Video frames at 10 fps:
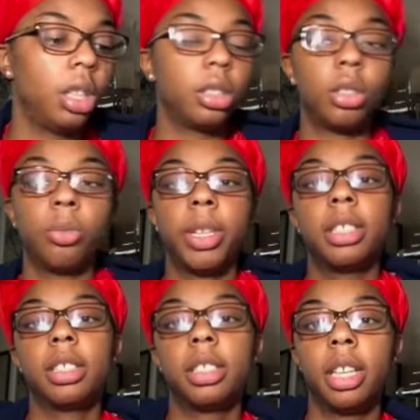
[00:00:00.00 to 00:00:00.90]
So
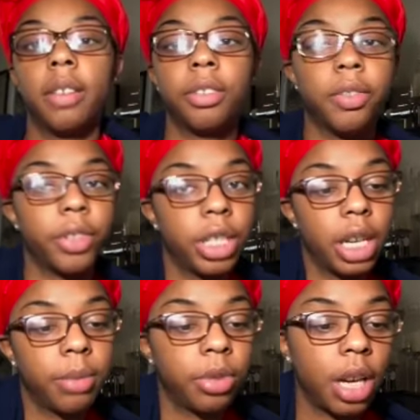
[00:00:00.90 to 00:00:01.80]
basically, after every
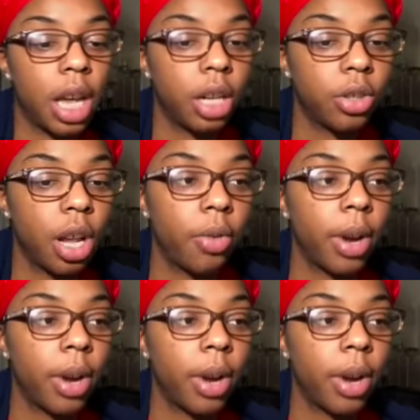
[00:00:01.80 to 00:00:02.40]
chapter, I kind of try